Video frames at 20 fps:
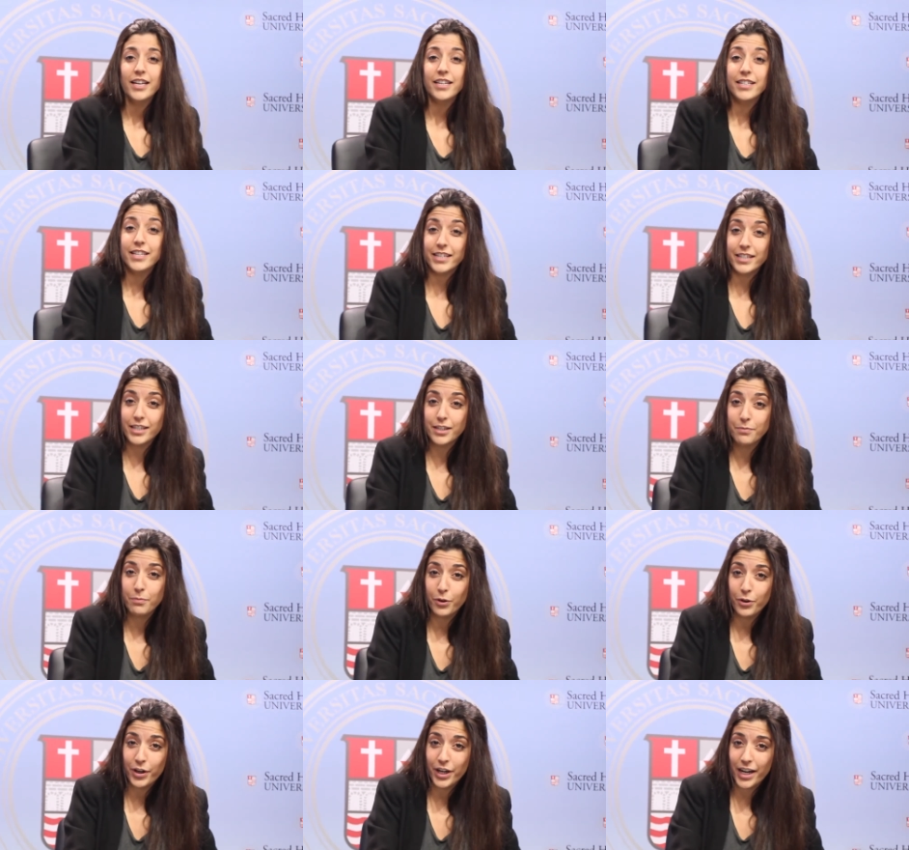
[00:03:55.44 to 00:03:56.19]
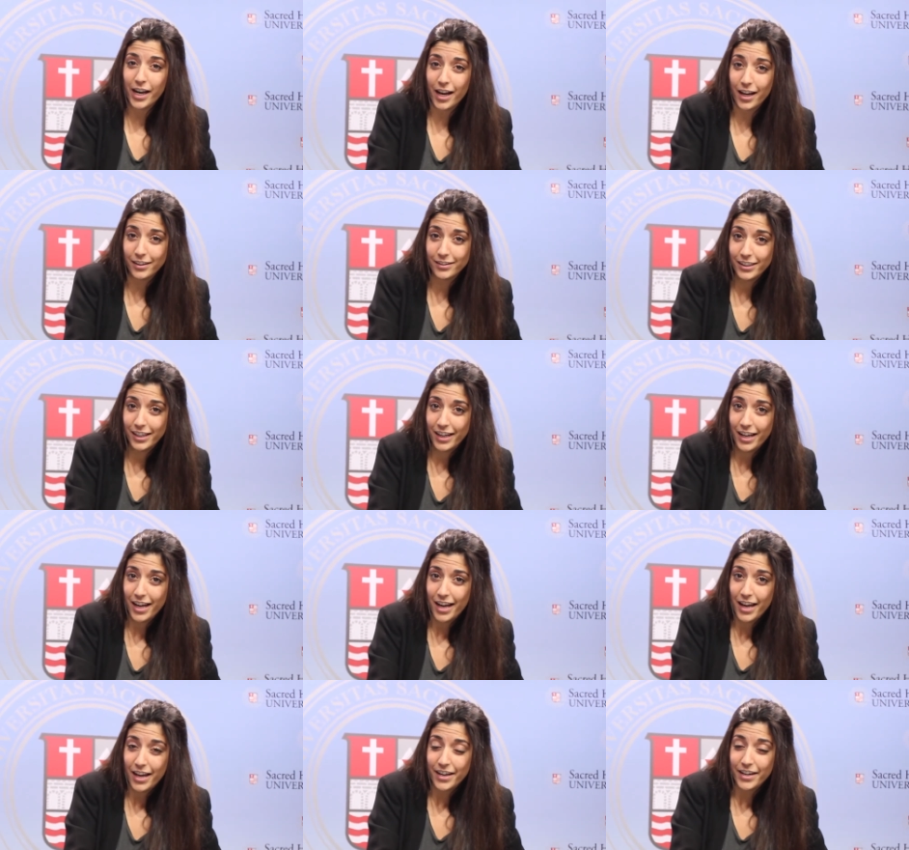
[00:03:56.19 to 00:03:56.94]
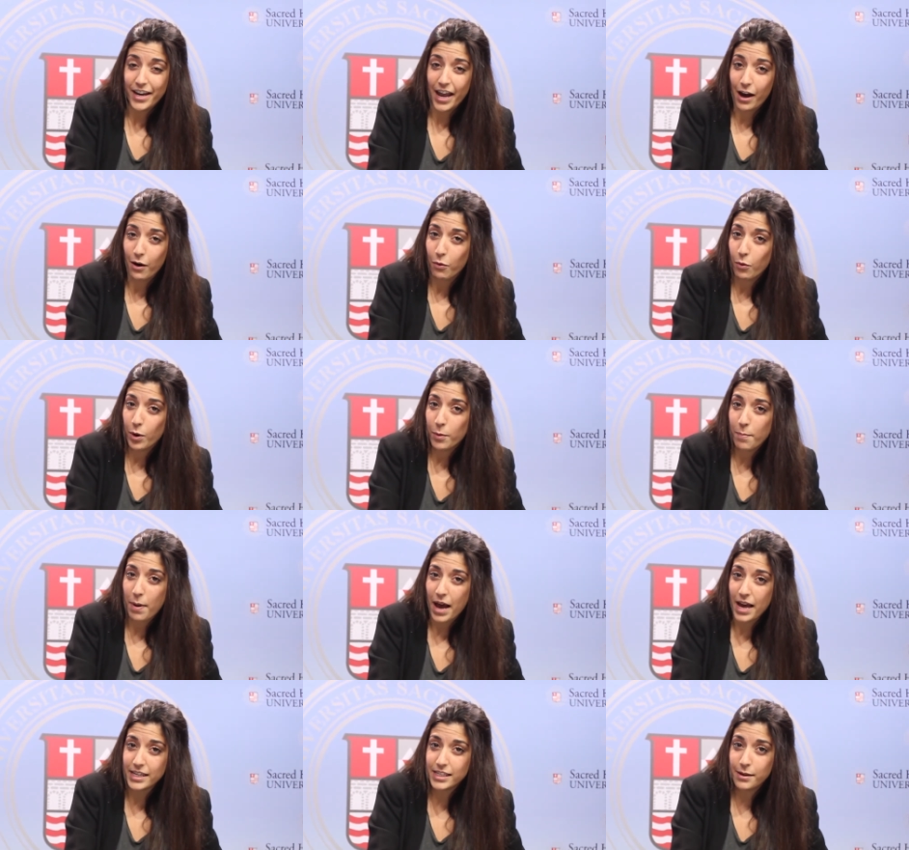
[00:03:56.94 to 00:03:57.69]
This is Marina. Now we
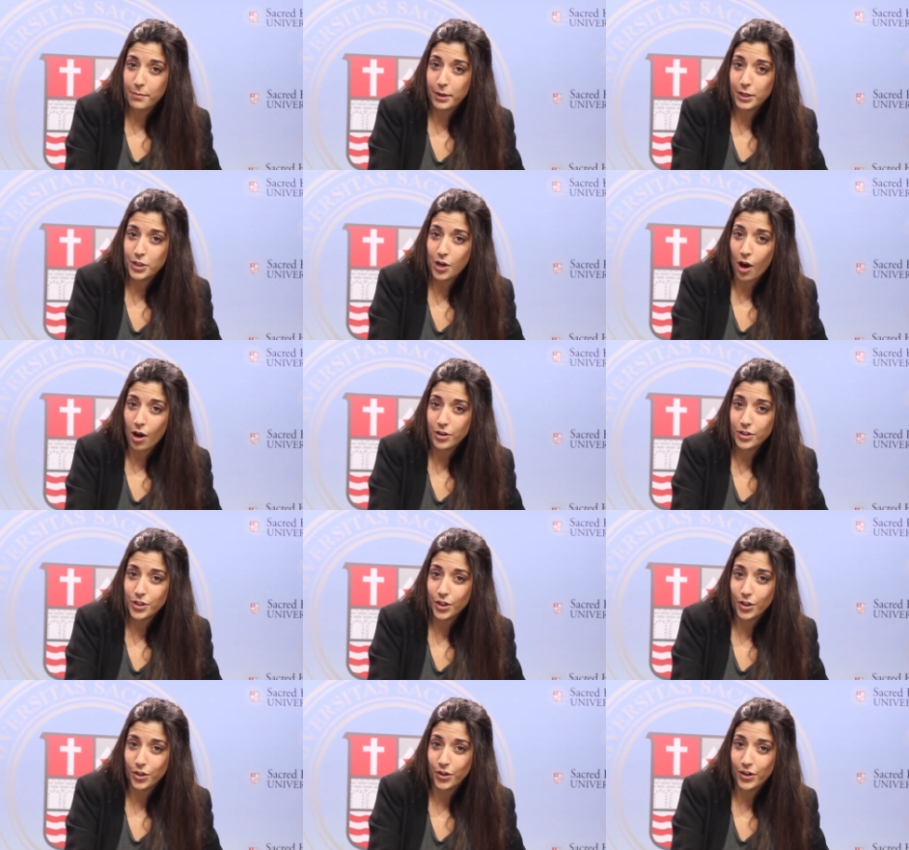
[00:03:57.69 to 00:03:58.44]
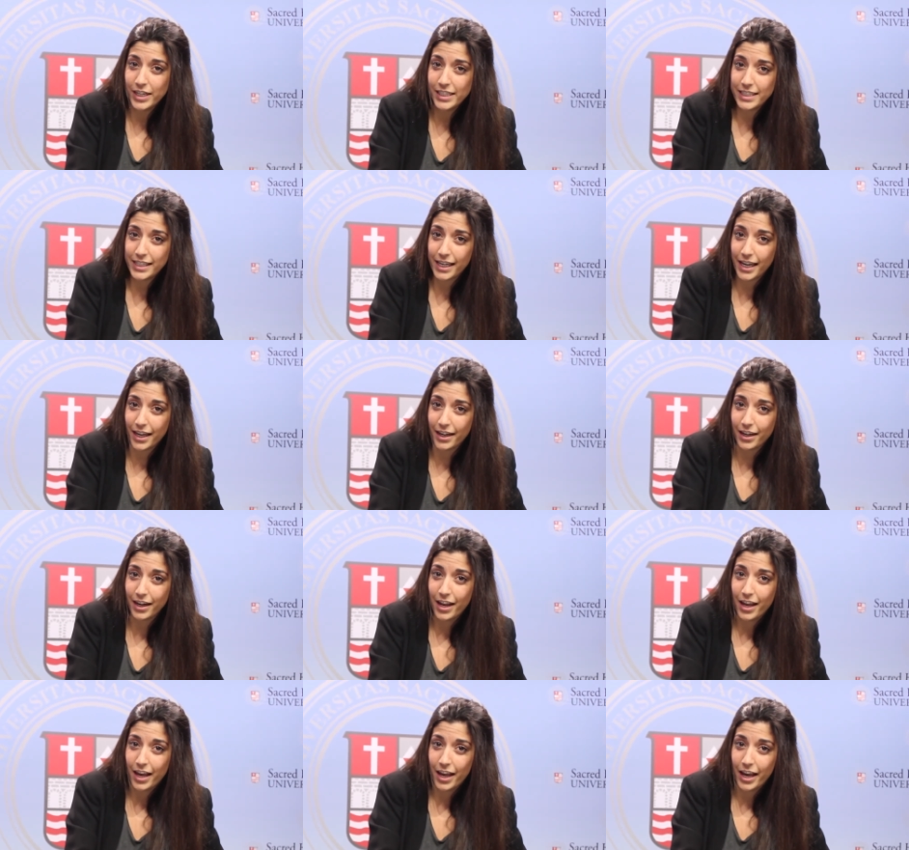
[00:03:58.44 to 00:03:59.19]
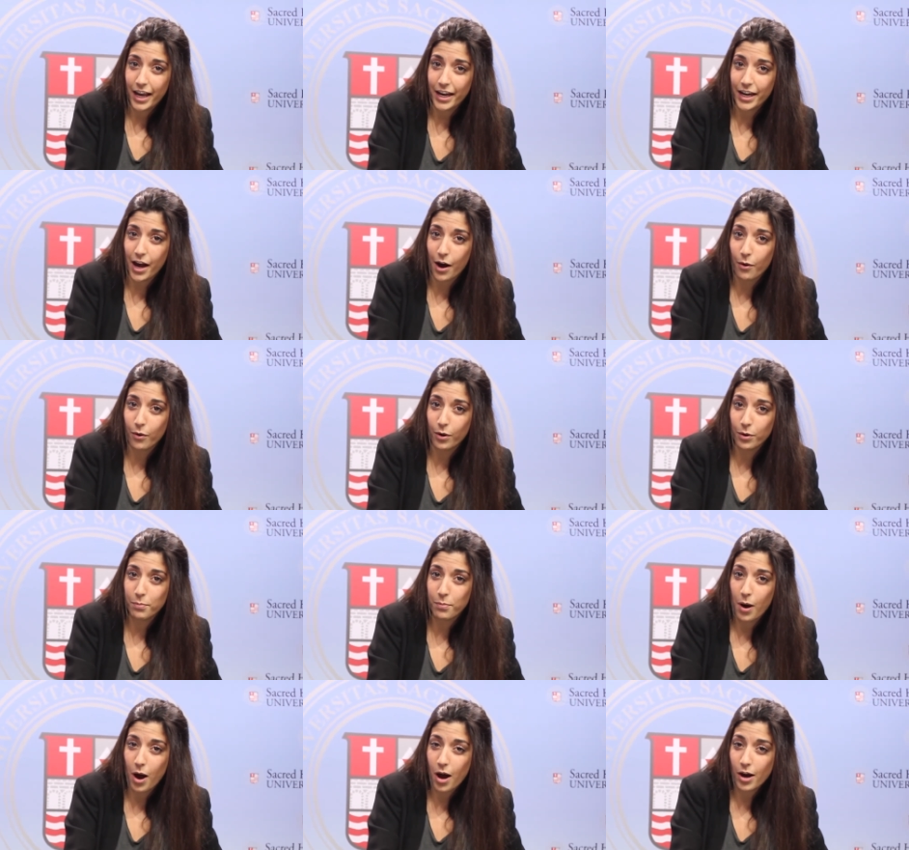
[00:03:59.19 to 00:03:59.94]
pass the baton to Kristen in our
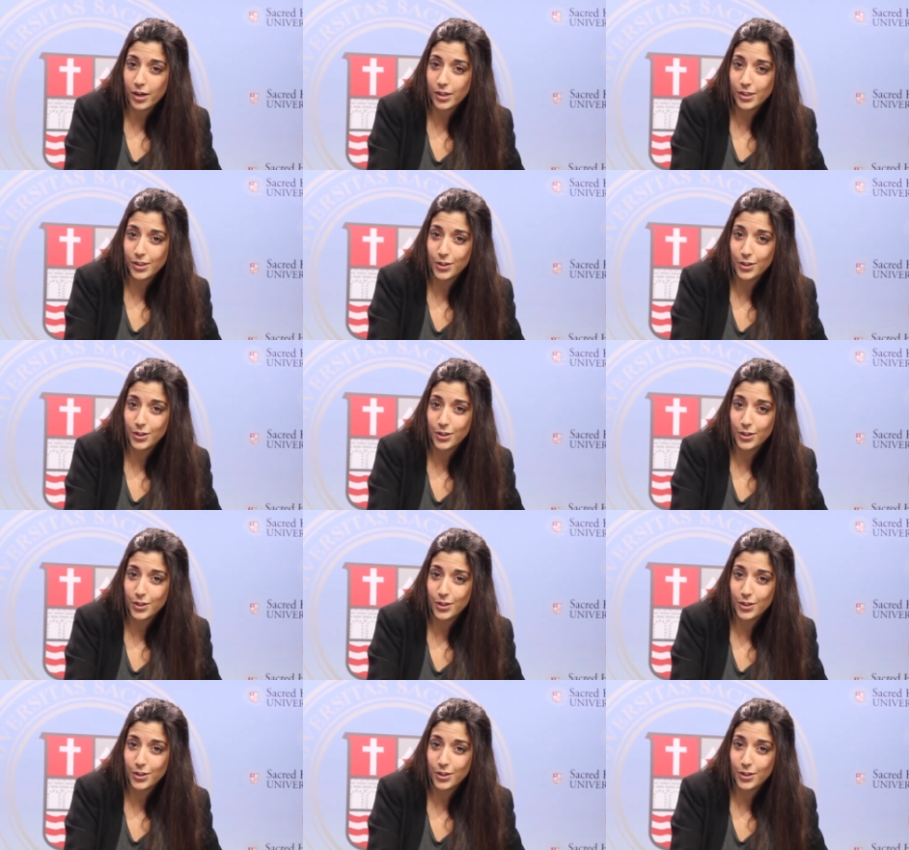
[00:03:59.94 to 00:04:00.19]
box